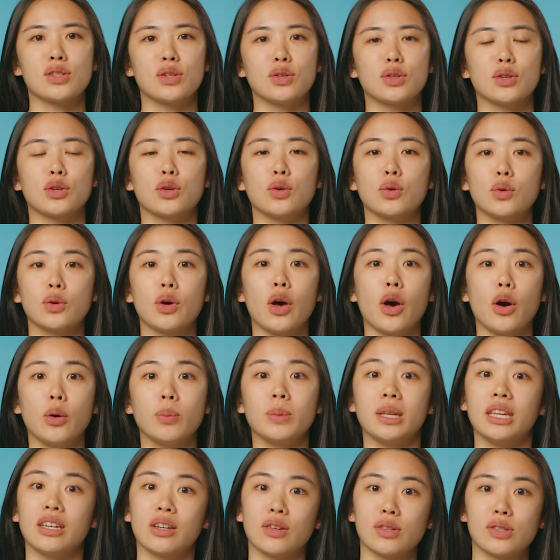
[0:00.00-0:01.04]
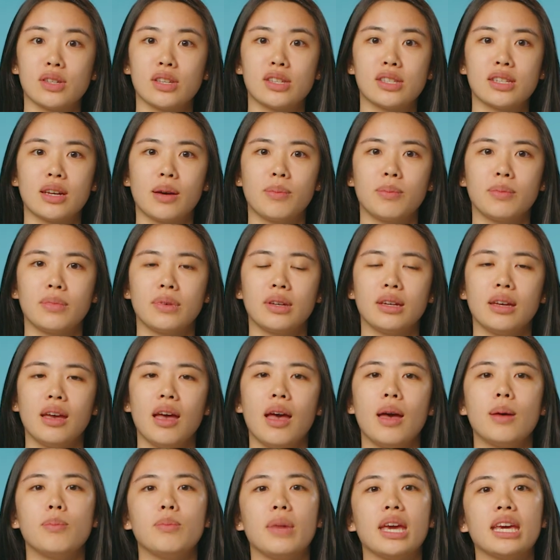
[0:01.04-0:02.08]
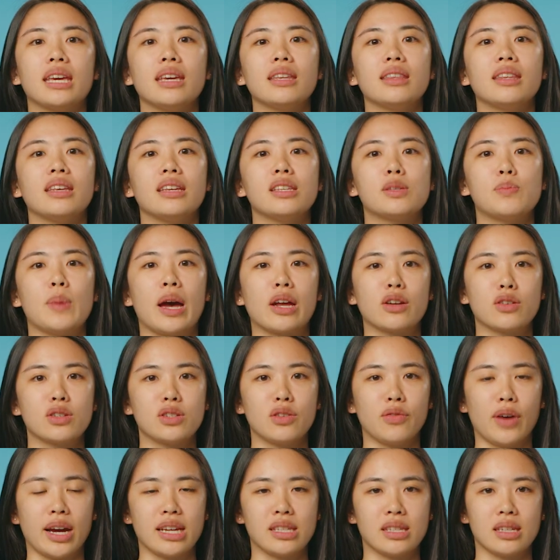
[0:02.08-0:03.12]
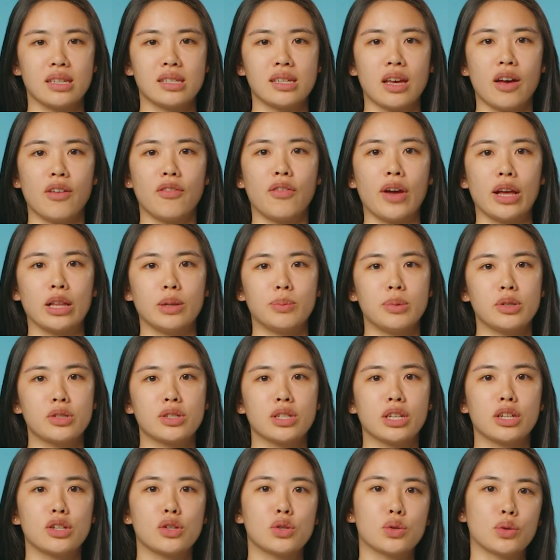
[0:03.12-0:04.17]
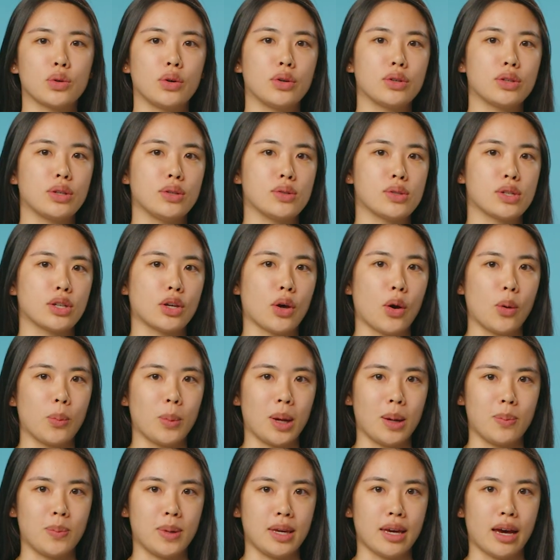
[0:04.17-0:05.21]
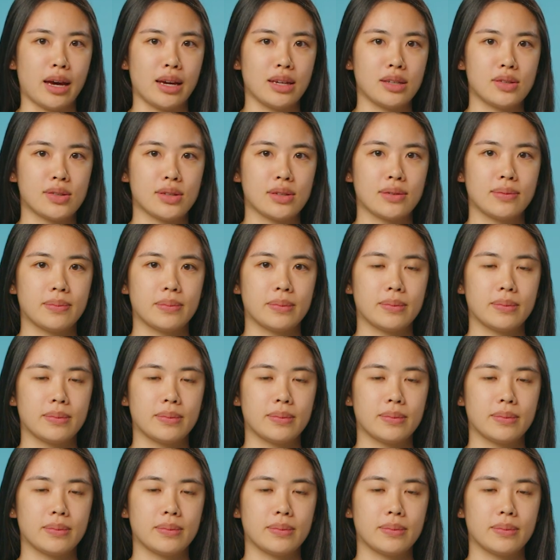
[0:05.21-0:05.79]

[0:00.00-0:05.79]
to the Google Home ecosystem, making these Matter devices available to control using Home APIs.